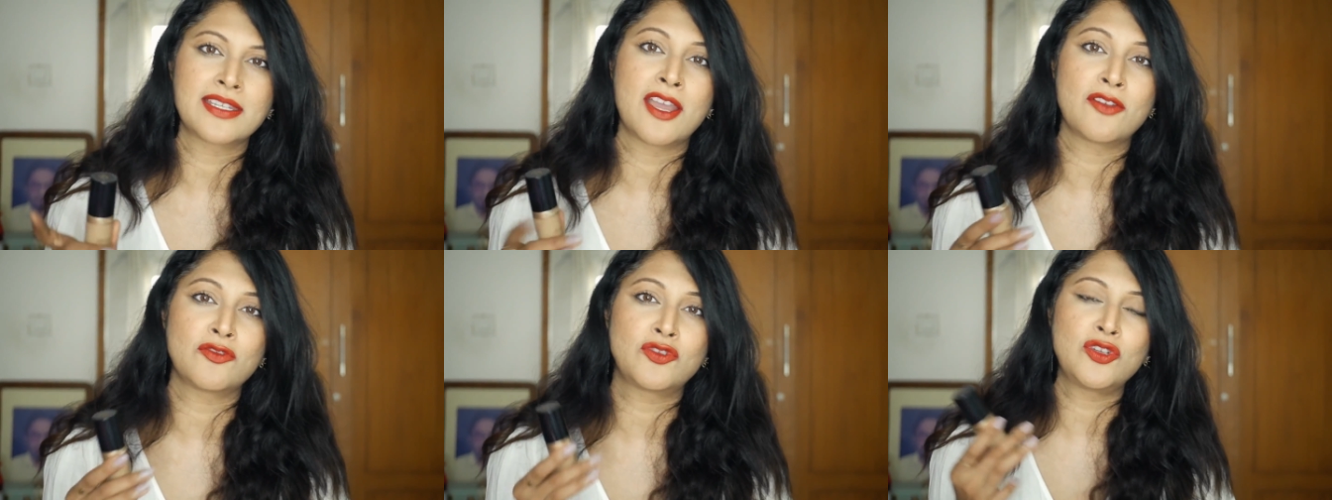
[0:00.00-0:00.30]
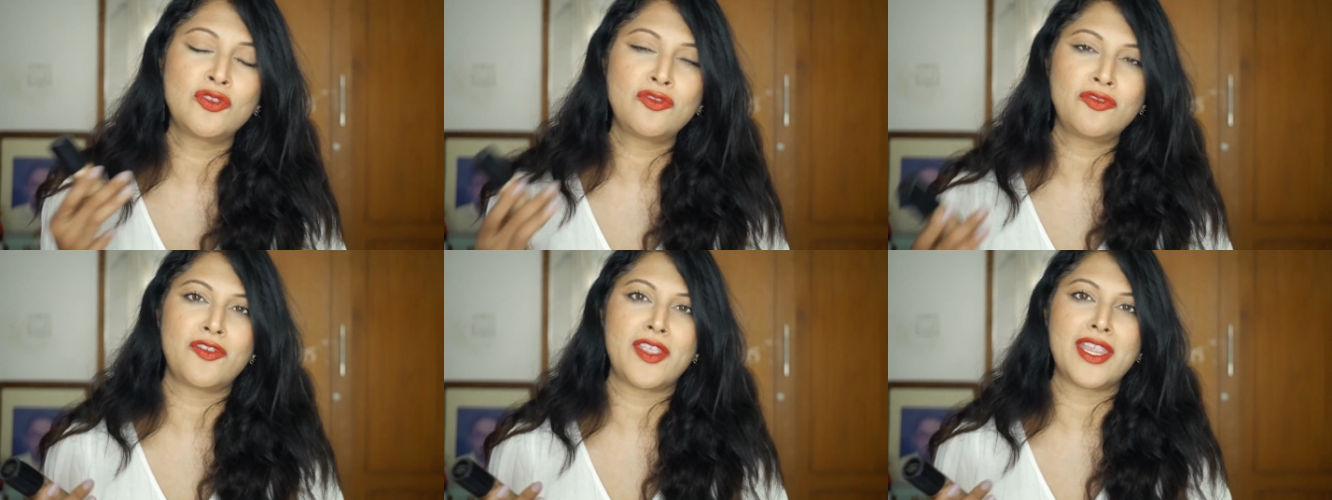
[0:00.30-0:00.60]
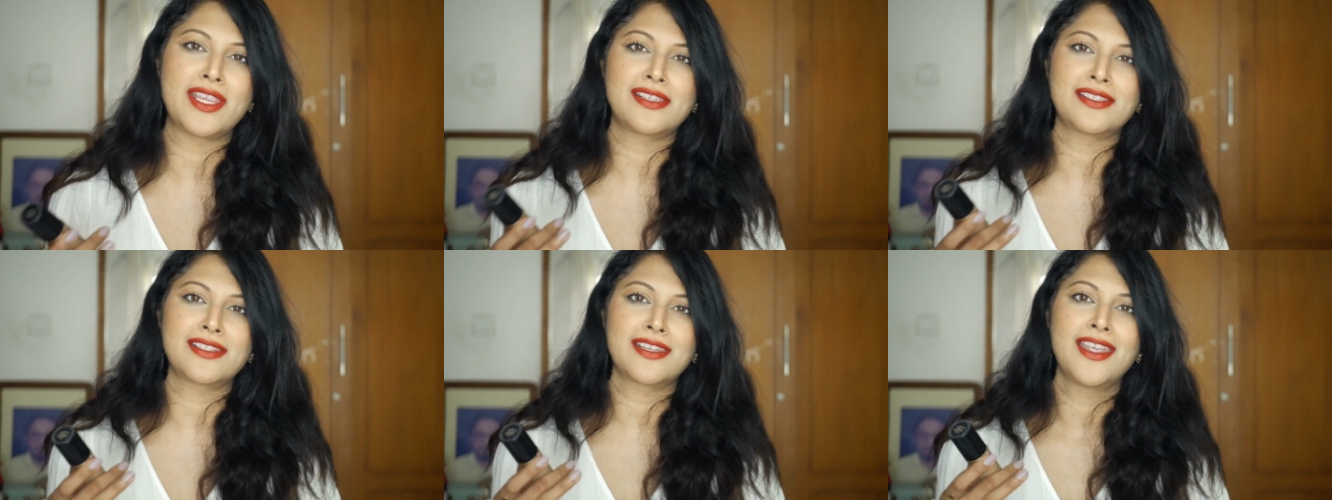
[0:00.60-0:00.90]
Now Too
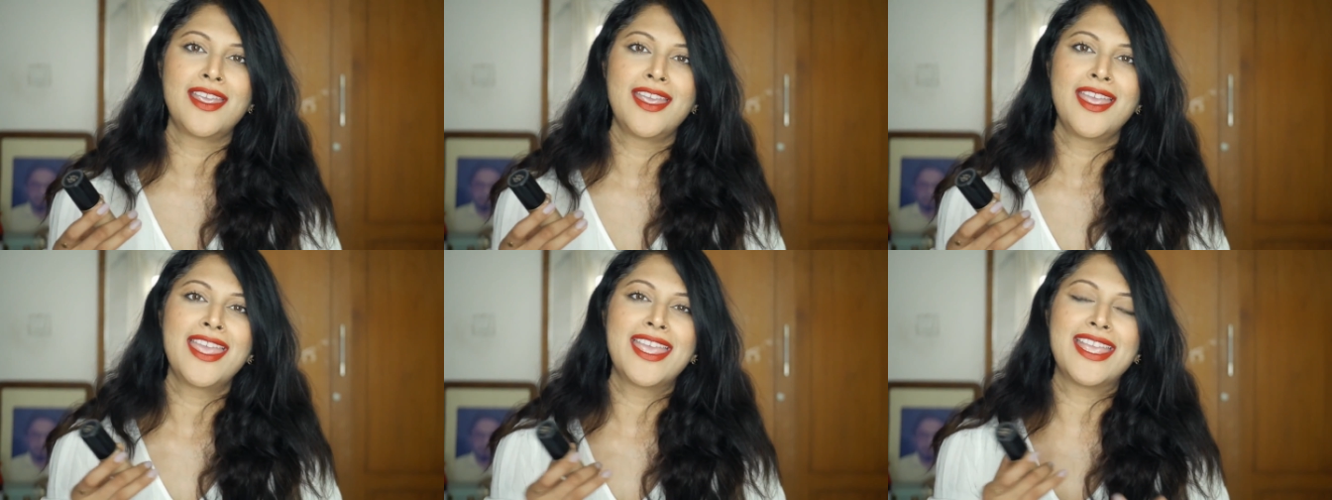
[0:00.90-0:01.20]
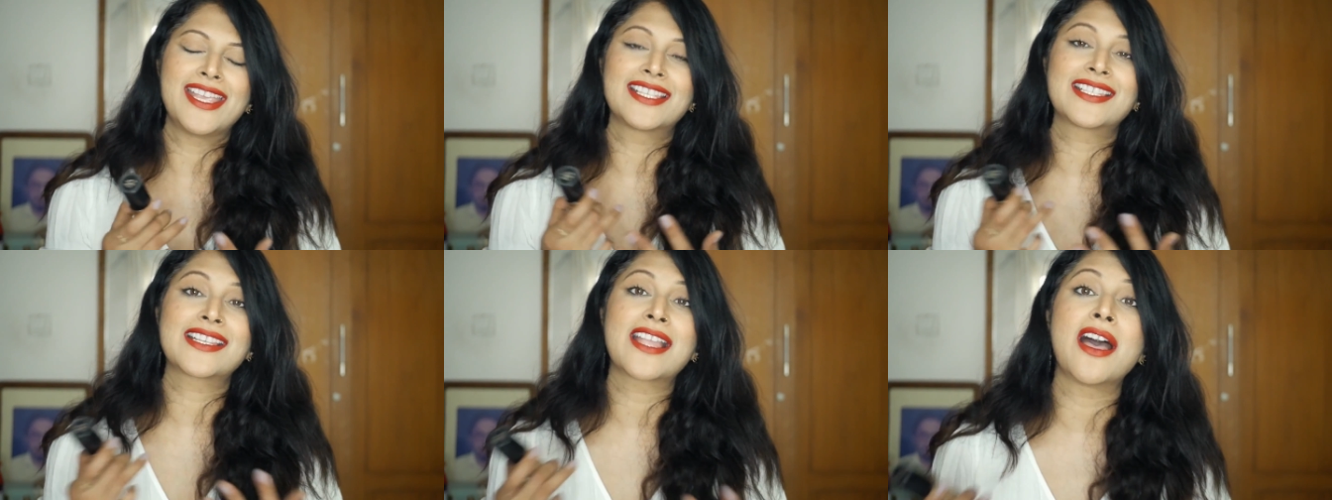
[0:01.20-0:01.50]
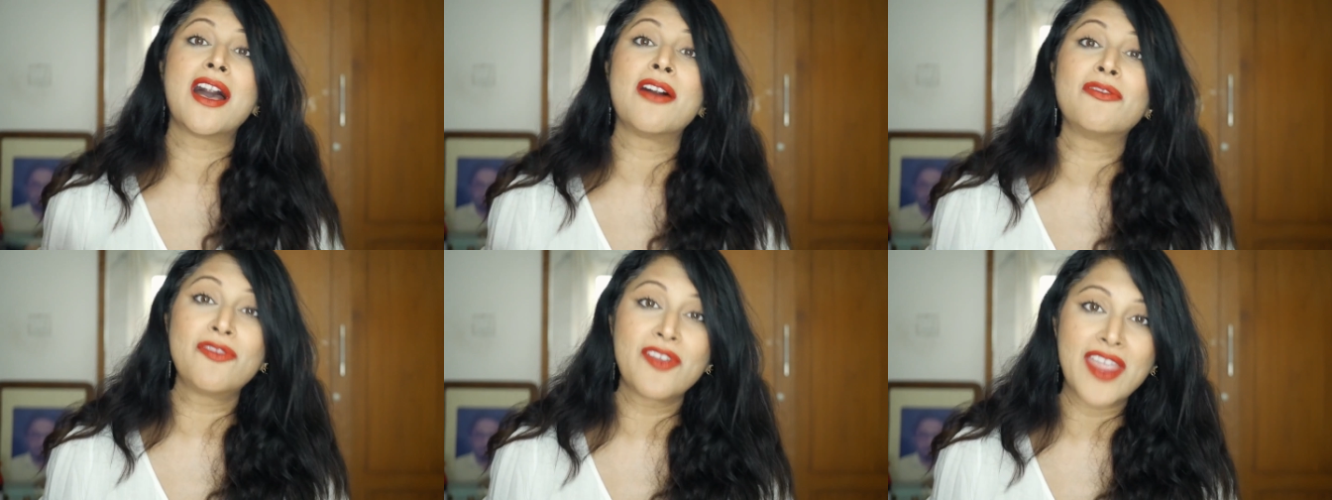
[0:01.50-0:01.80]
Faced is
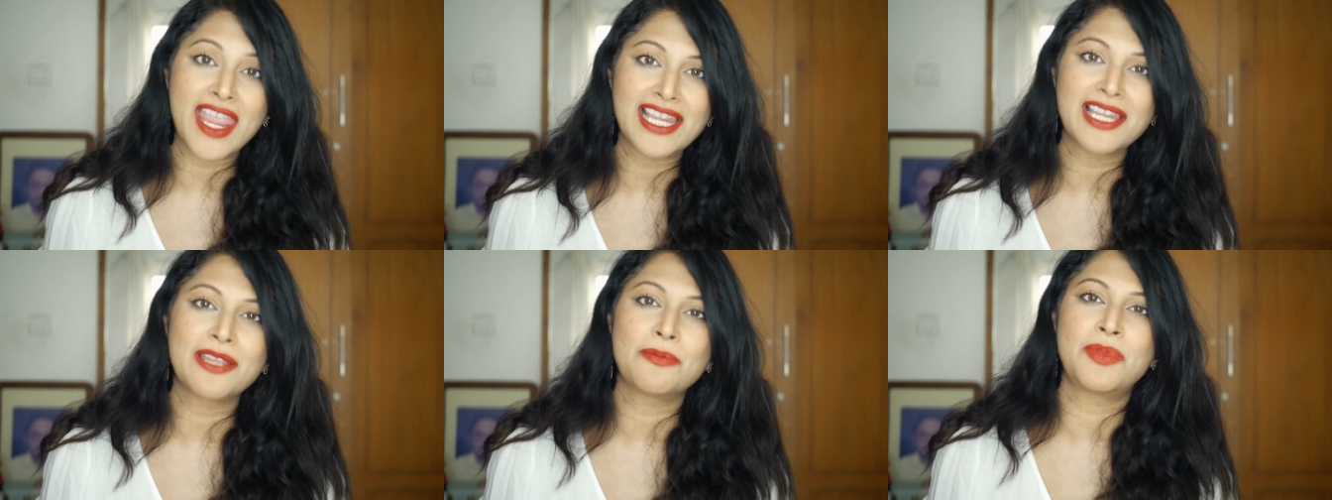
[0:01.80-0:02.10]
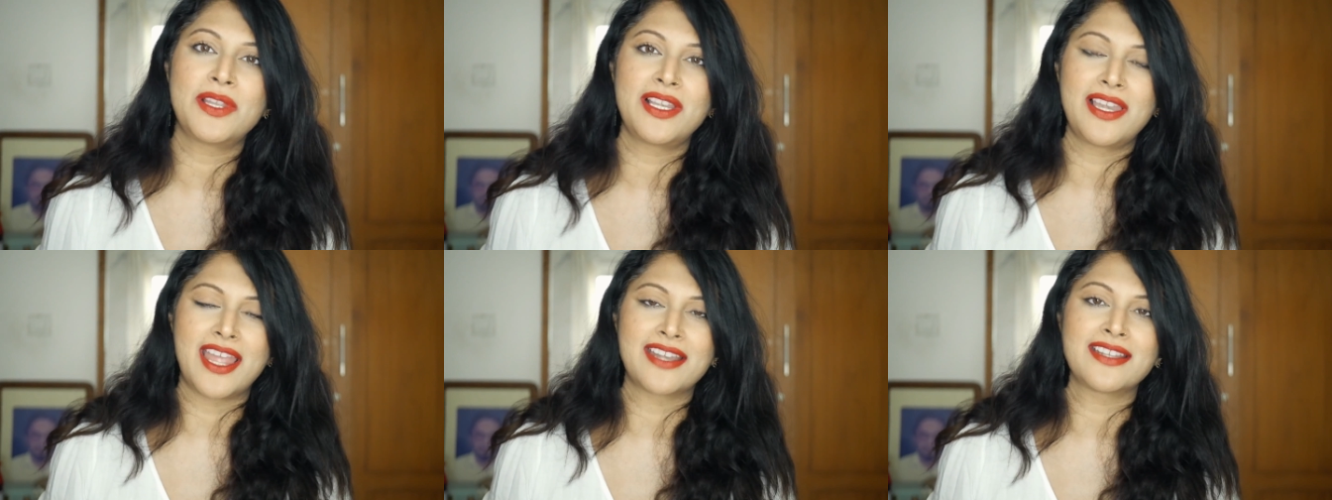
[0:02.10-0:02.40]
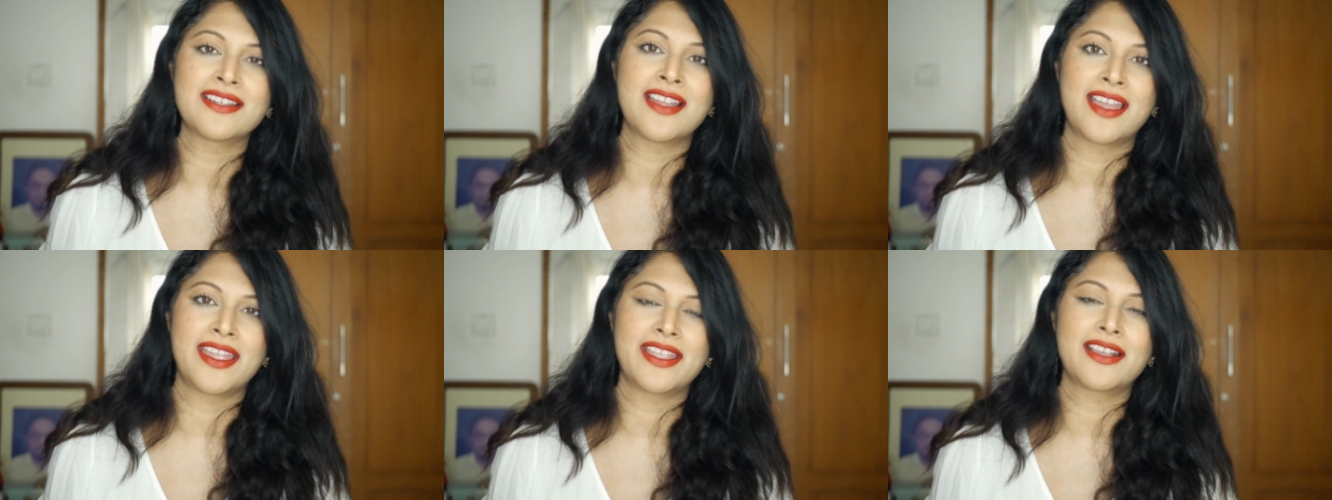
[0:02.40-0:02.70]
available at
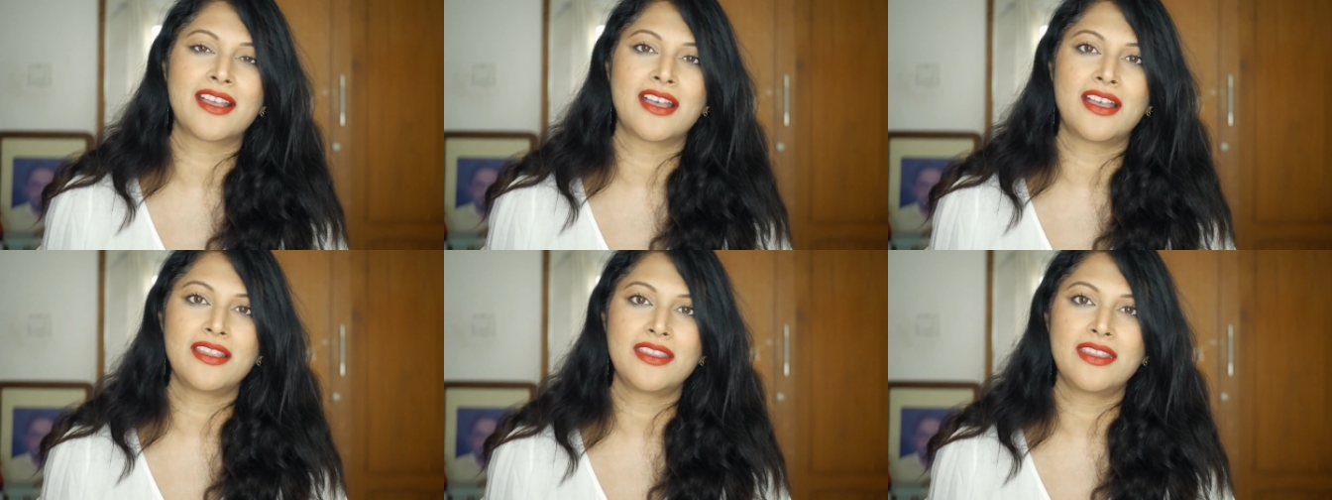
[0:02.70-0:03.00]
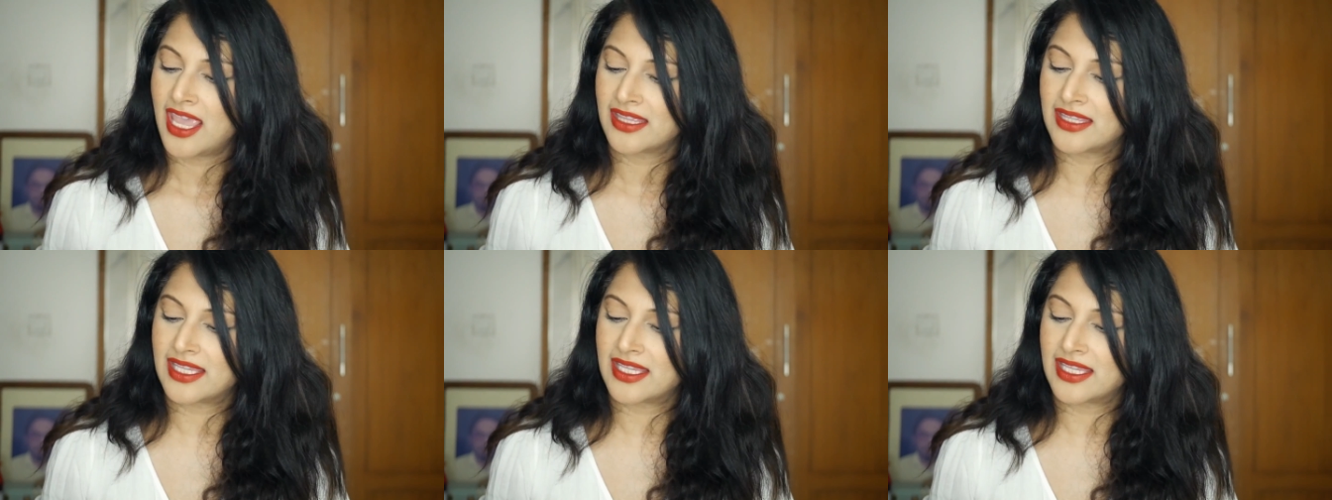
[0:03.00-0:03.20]
Nykaa.